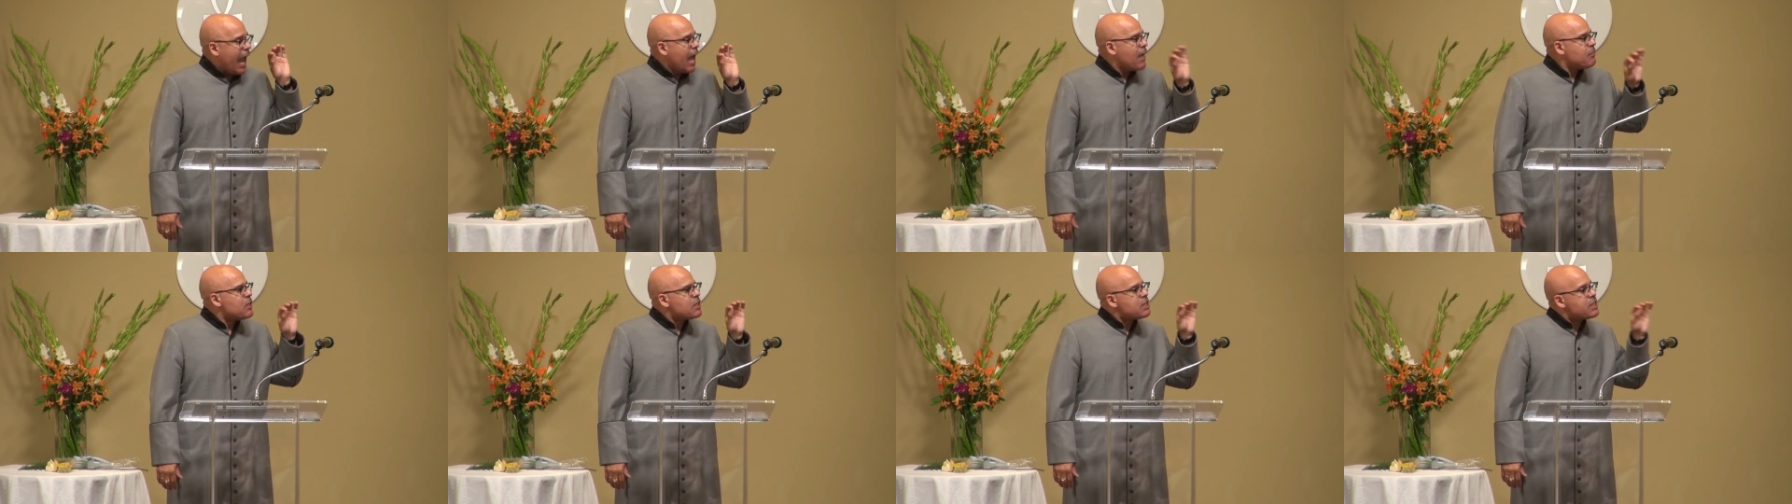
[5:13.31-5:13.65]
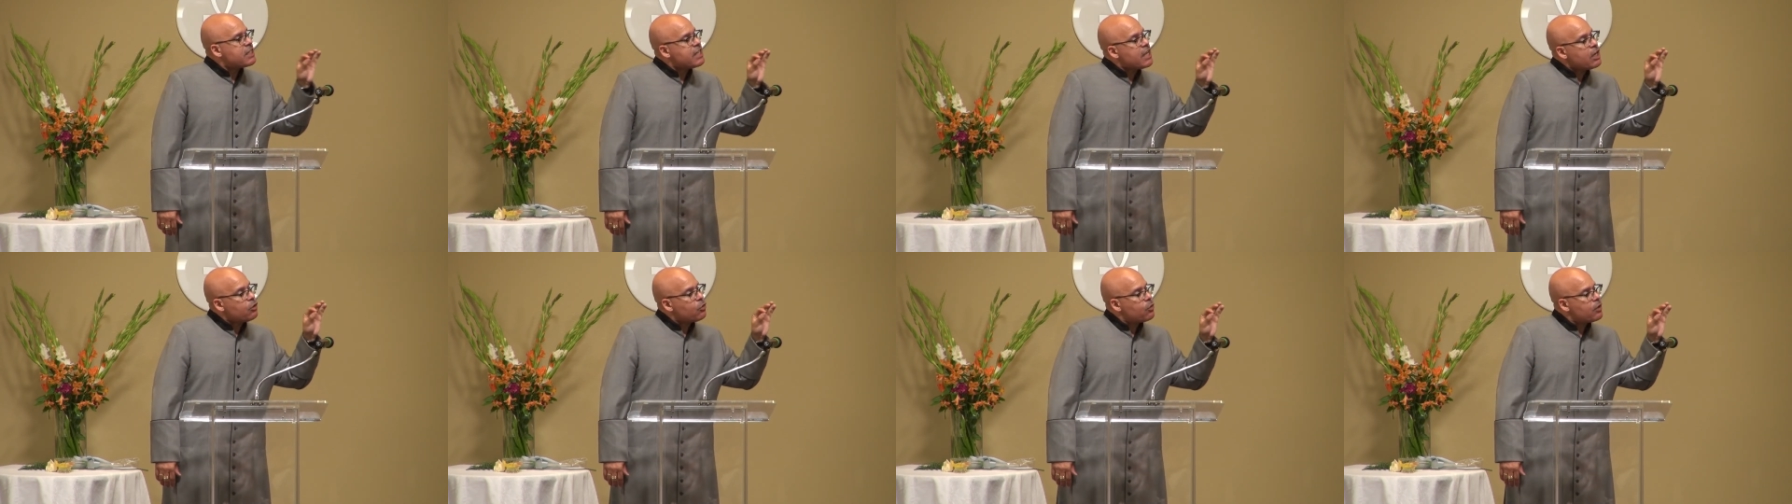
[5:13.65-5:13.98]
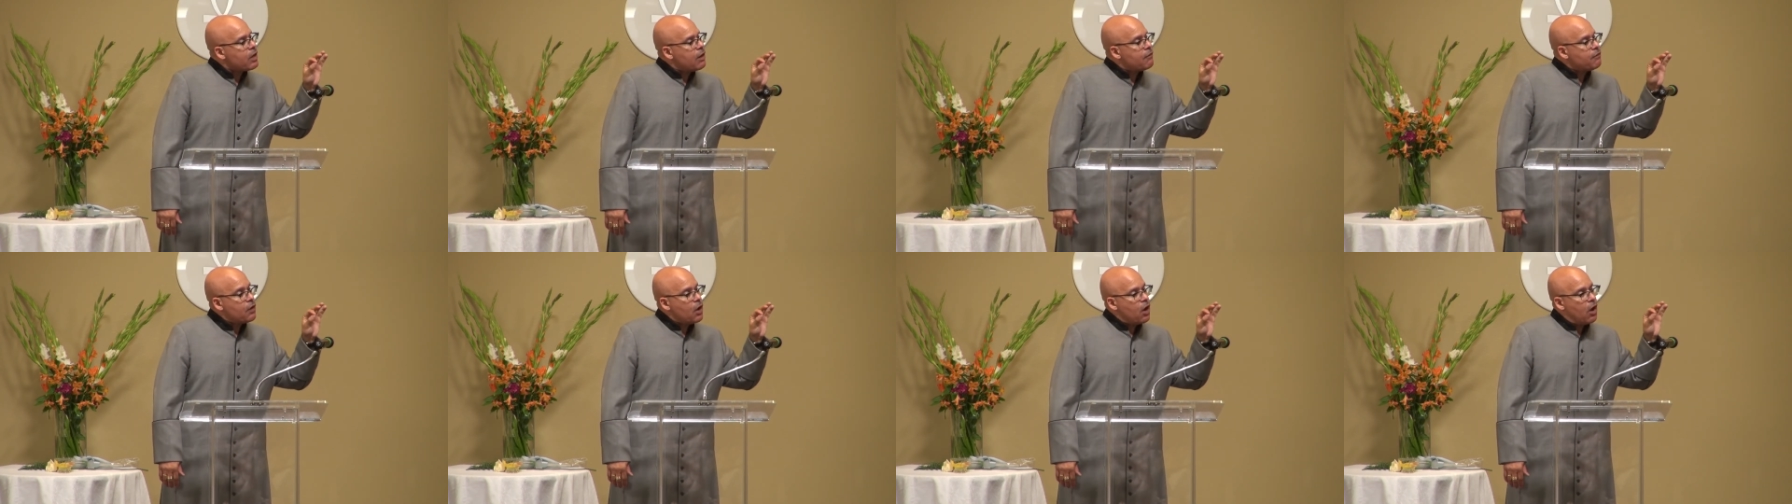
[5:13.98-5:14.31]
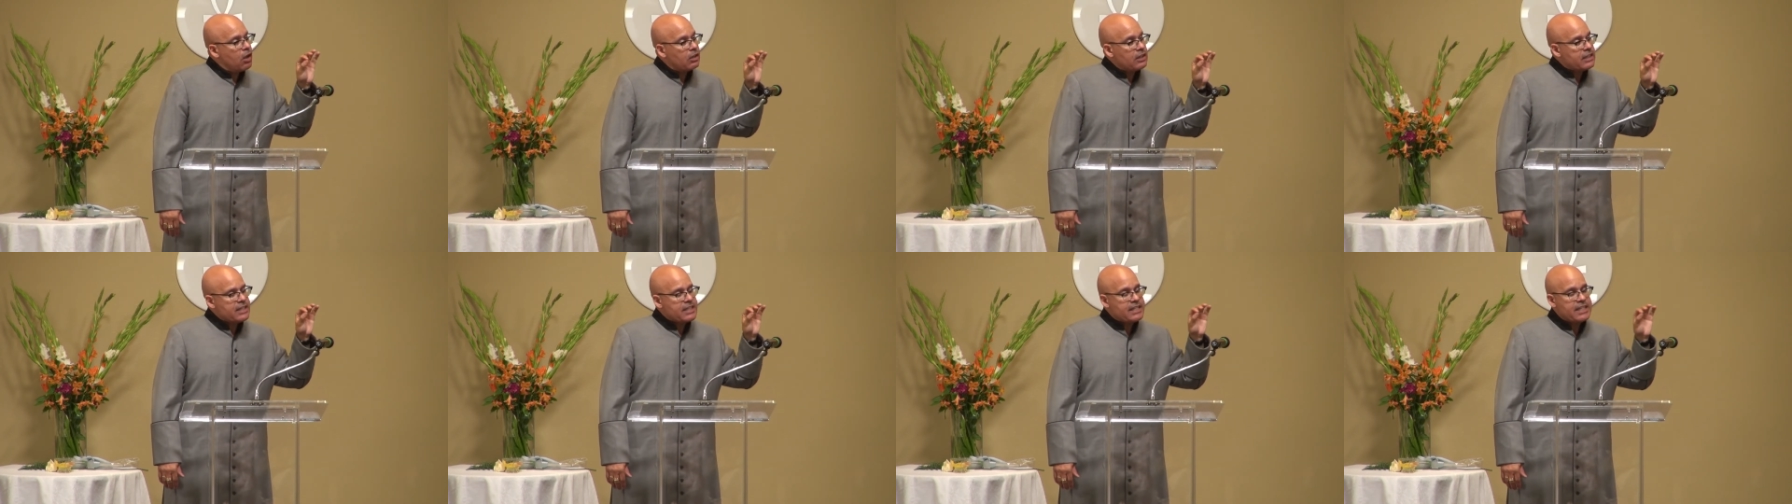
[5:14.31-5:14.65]
and the secret of it
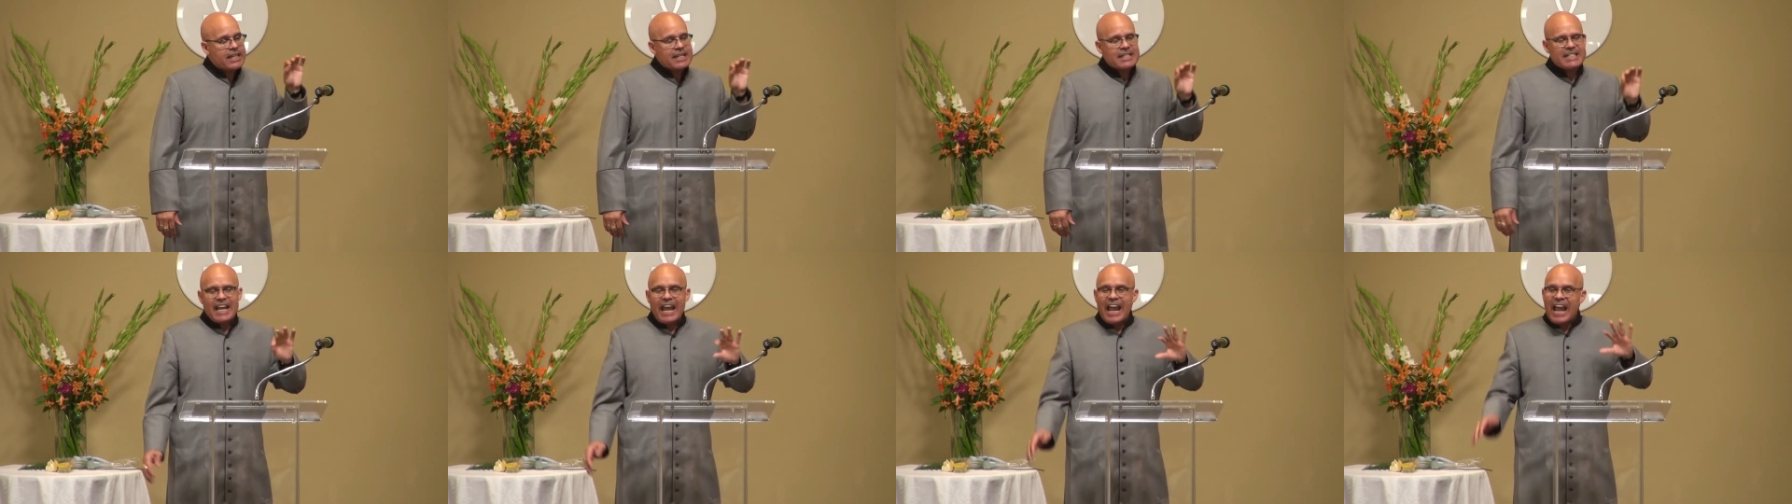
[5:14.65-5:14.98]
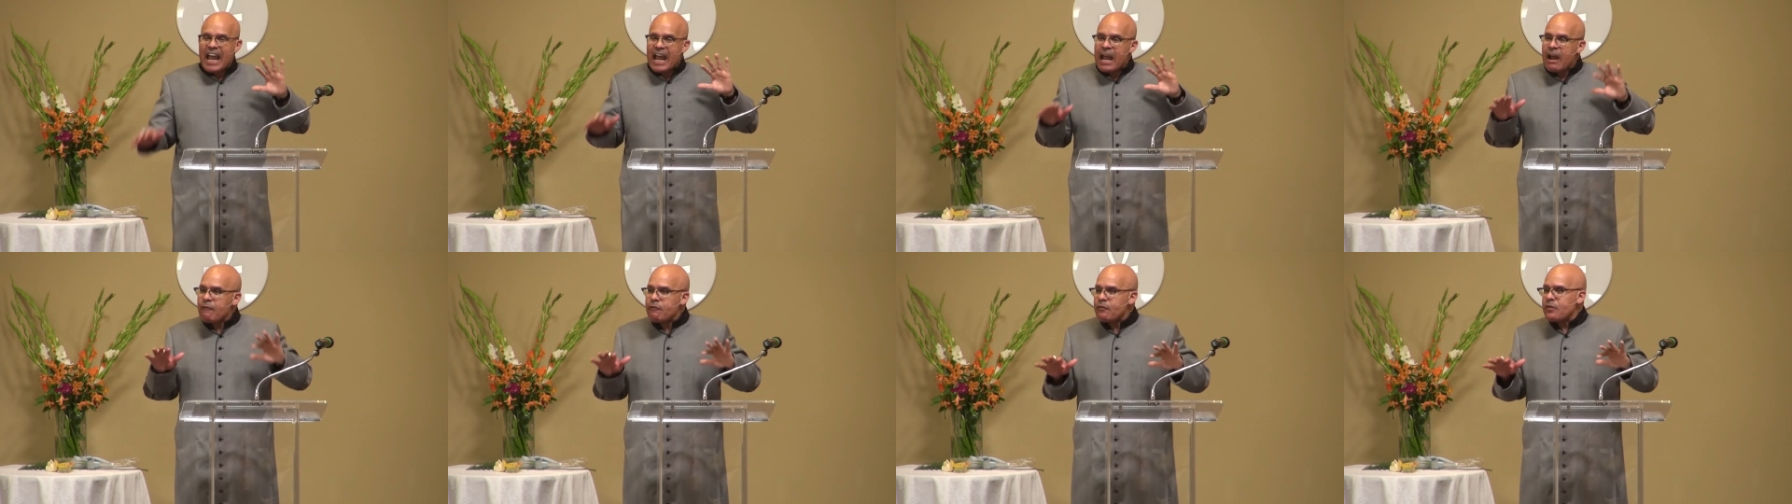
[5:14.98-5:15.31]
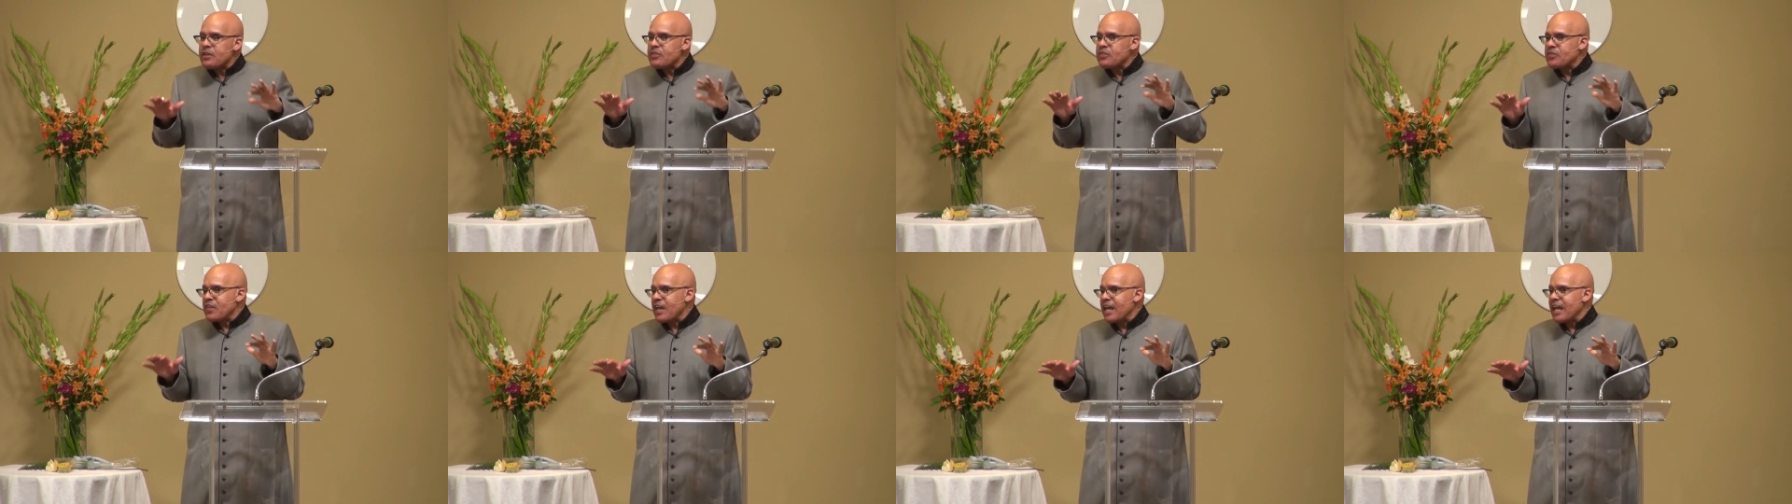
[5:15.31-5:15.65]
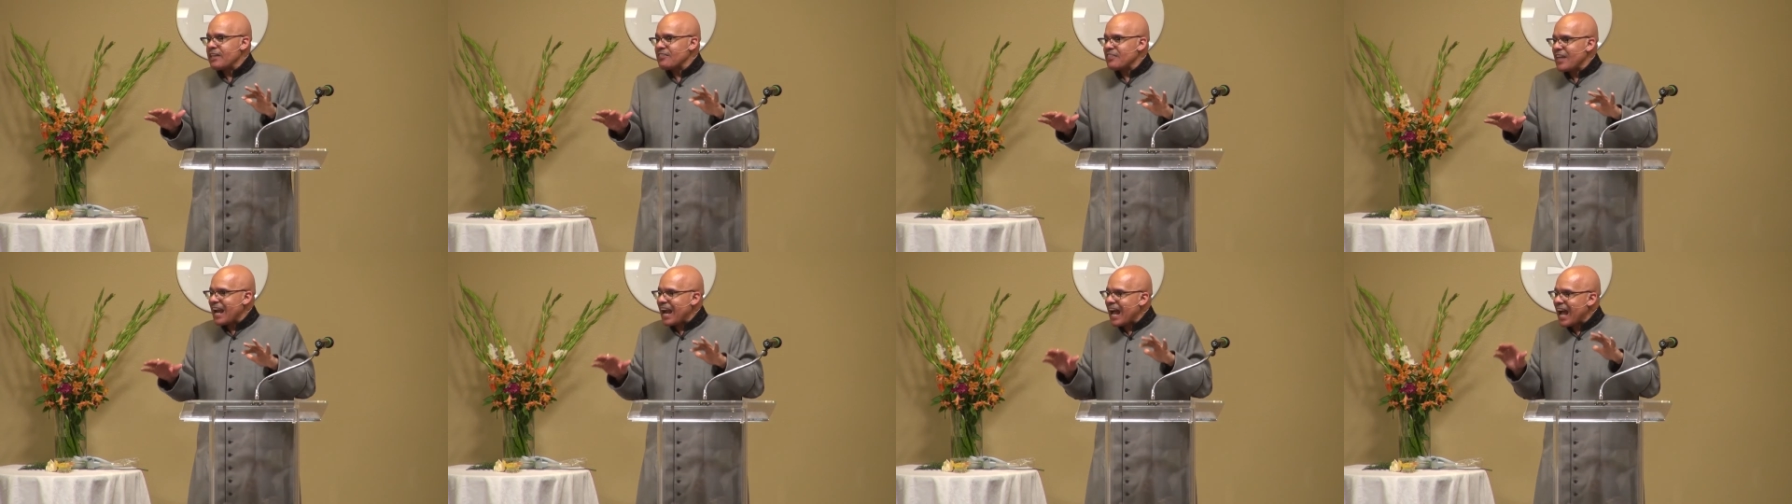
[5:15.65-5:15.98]
all is this.
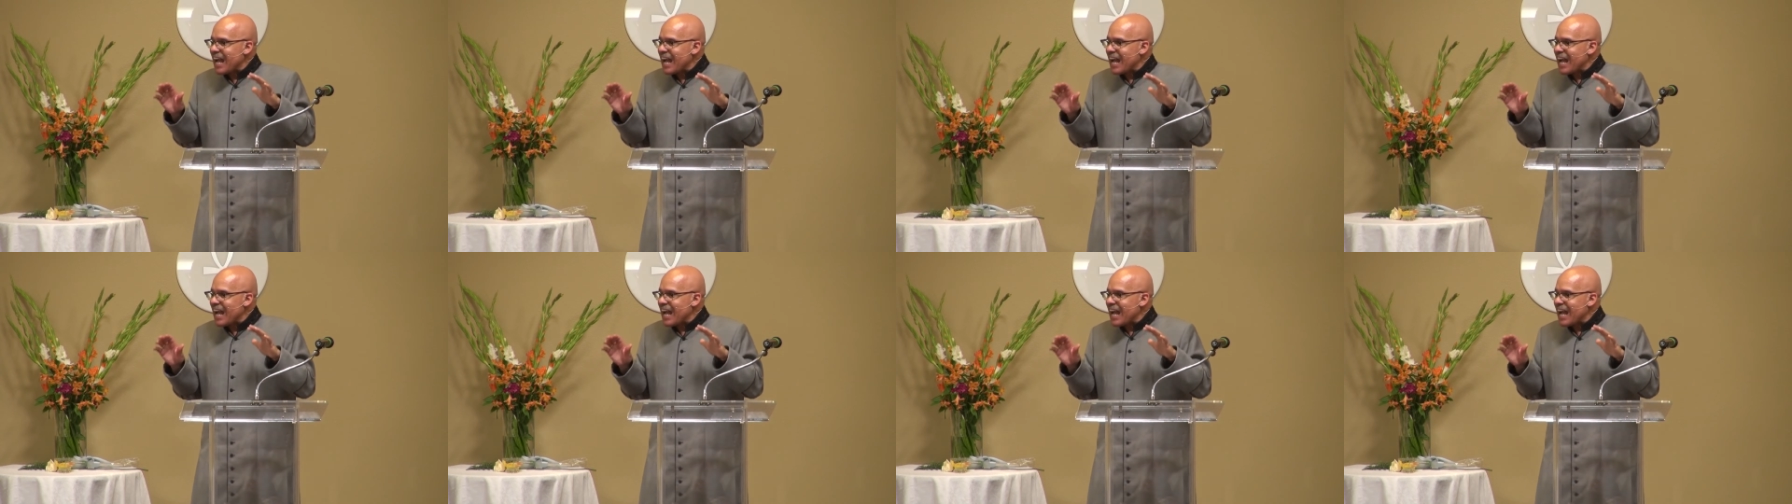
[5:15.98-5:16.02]
Everything that